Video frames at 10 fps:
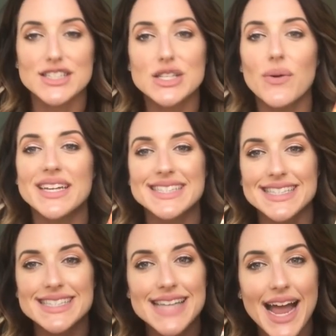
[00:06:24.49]
So it's
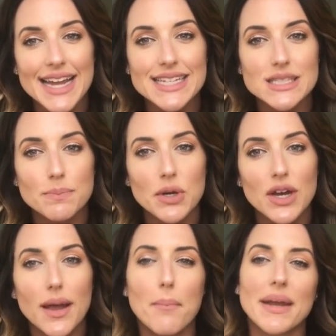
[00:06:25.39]
a science
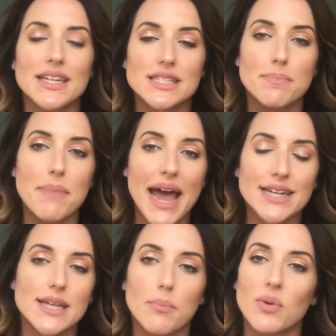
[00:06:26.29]
book, but it's
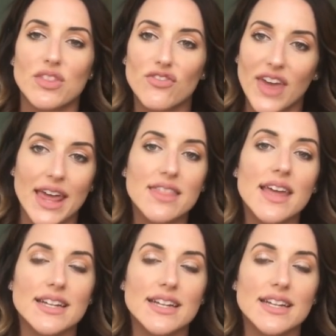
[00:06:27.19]
backed up with faith.